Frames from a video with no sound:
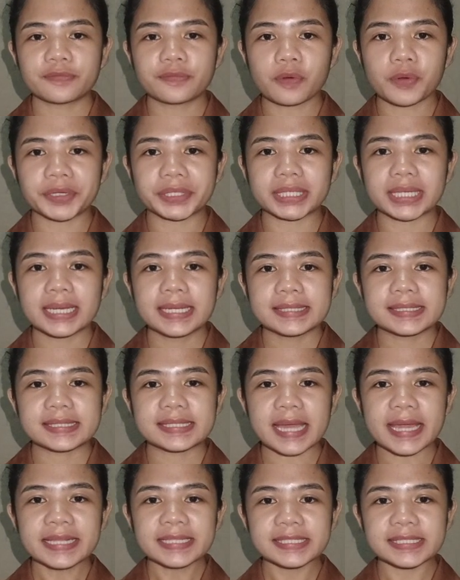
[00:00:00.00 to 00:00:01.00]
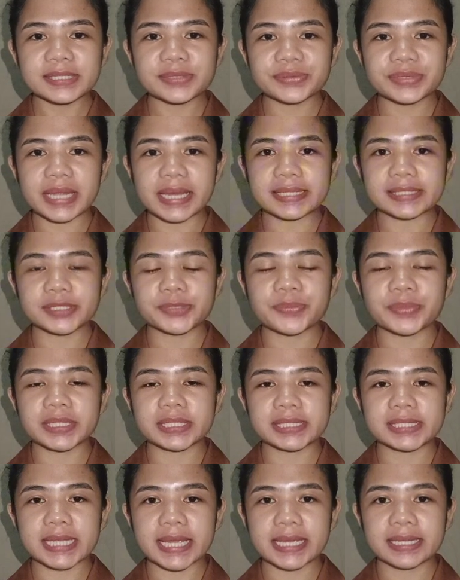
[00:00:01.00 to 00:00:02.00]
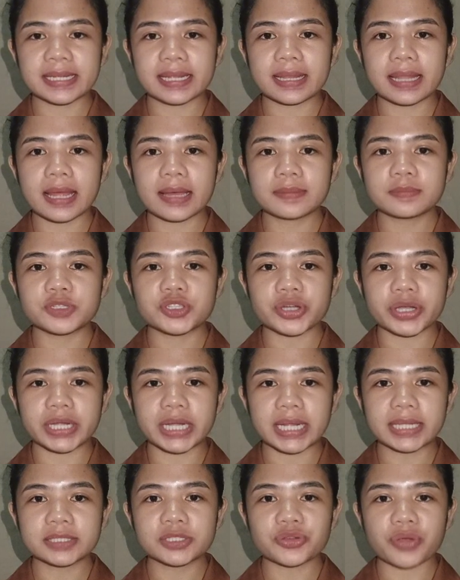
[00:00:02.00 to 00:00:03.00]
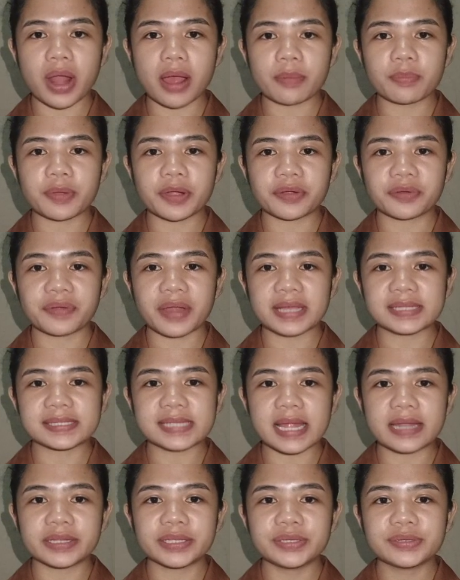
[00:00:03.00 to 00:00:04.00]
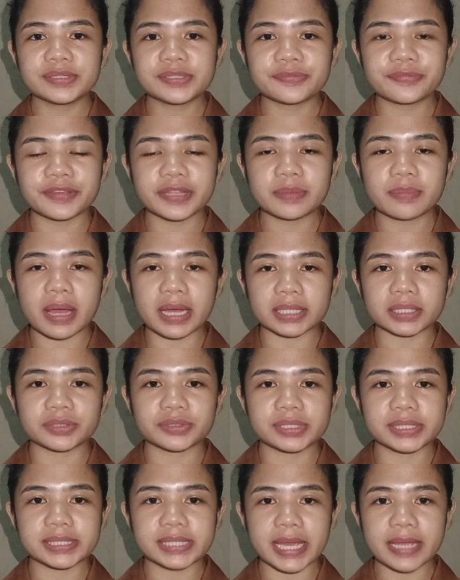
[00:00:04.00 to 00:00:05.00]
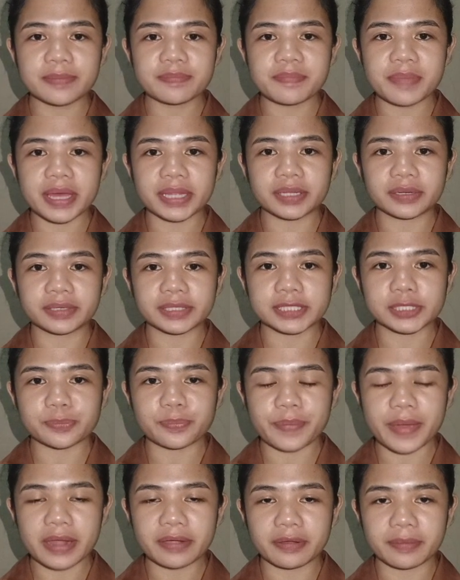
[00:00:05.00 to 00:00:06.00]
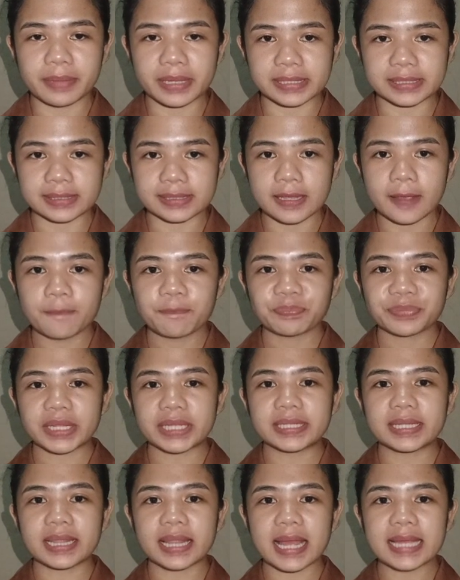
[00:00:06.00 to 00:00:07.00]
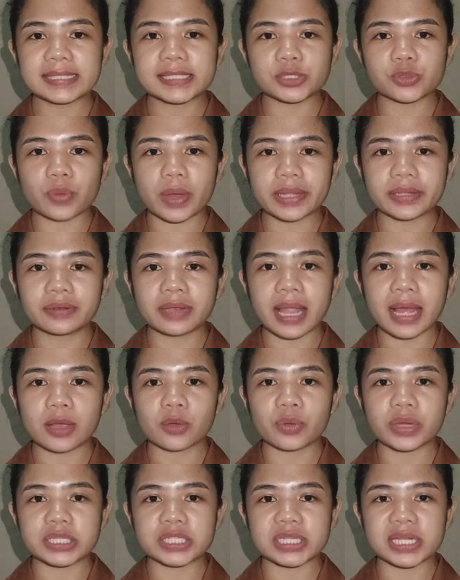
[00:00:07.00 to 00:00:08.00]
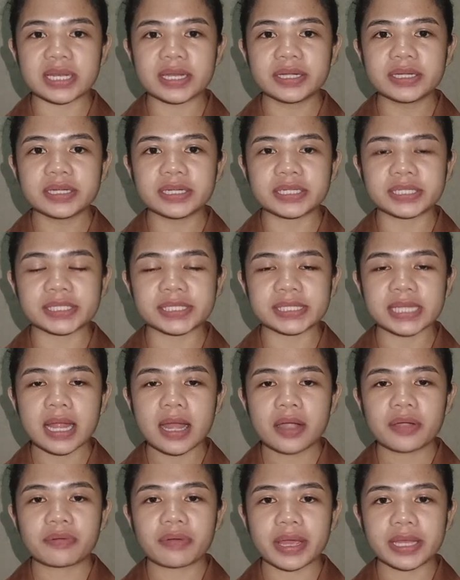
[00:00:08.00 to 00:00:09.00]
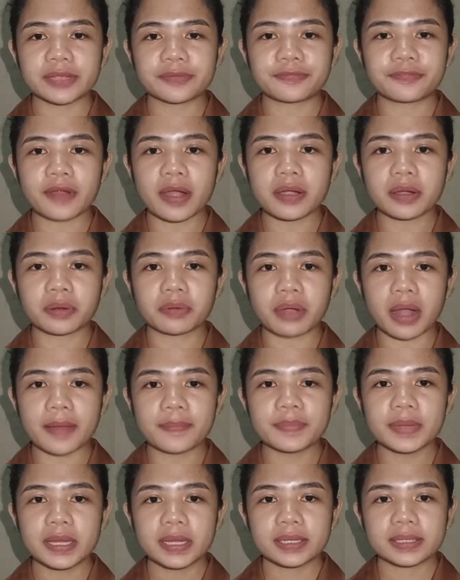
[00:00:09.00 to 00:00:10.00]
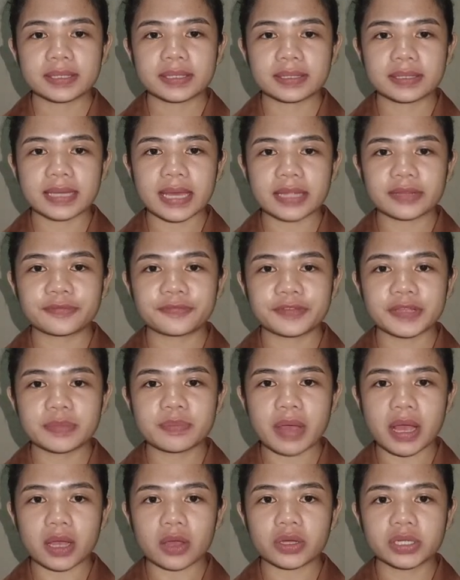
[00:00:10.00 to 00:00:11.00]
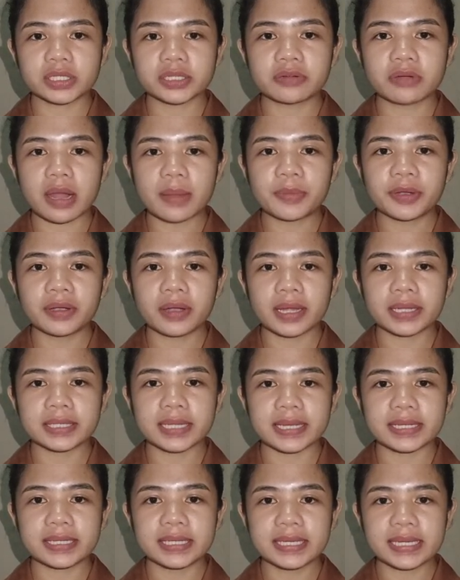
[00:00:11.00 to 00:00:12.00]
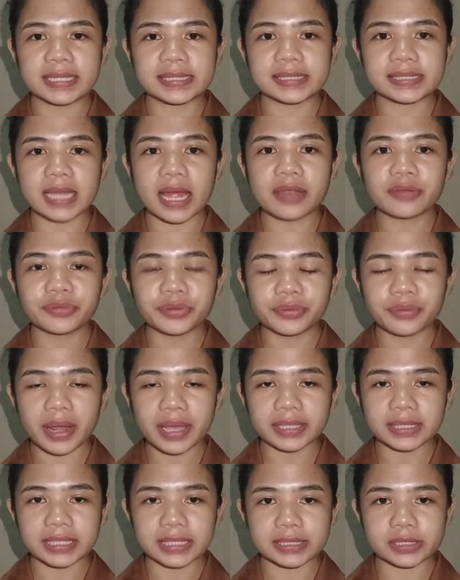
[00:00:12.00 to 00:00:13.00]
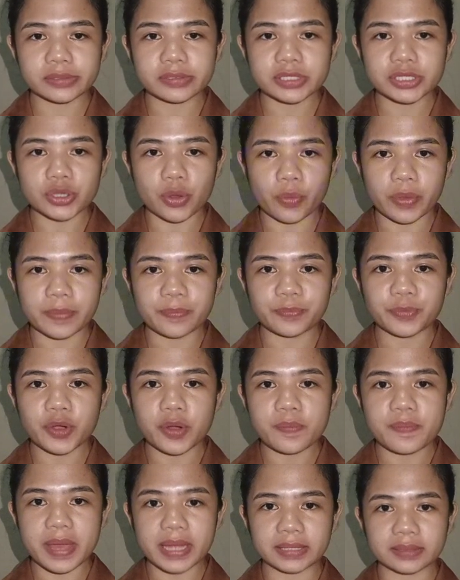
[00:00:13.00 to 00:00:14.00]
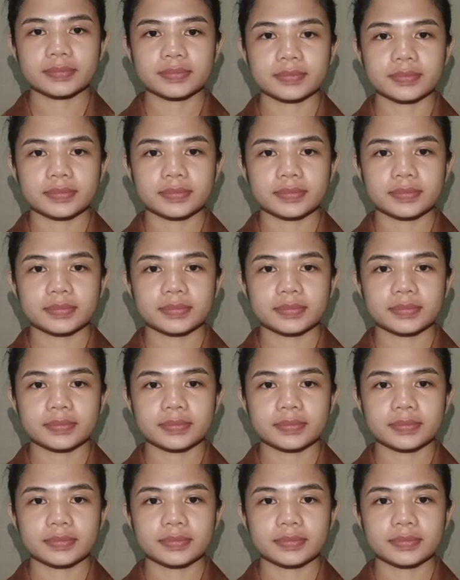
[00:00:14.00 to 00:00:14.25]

Fourth, science students maintain a lab journal, track progress, and use feedback to design better experiments. And the last one, language learners write a paragraph, get feedback on grammar and ideas, and rewrite it to show improvement.